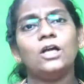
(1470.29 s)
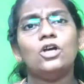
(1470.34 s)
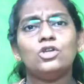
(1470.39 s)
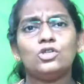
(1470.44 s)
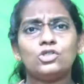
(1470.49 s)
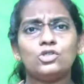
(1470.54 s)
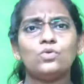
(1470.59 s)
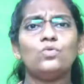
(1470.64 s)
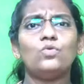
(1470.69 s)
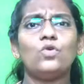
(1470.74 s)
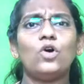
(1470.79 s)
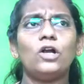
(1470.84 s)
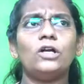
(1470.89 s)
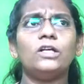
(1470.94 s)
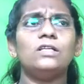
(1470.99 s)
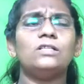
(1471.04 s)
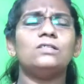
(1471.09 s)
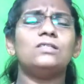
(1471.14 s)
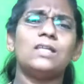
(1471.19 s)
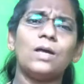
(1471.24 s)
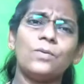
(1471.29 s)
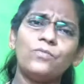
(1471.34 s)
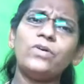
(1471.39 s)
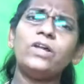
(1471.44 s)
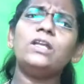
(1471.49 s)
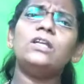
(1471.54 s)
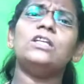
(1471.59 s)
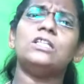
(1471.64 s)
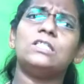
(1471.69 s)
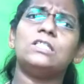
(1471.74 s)
So what?
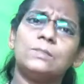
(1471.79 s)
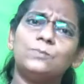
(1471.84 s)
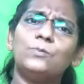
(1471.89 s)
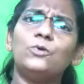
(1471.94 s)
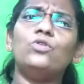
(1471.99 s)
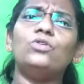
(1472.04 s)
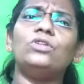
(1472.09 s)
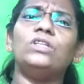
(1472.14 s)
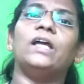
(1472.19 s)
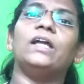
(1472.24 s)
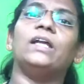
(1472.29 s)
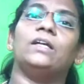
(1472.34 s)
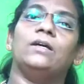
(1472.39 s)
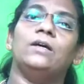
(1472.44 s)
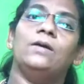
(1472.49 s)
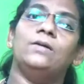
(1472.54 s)
Someone disproved that.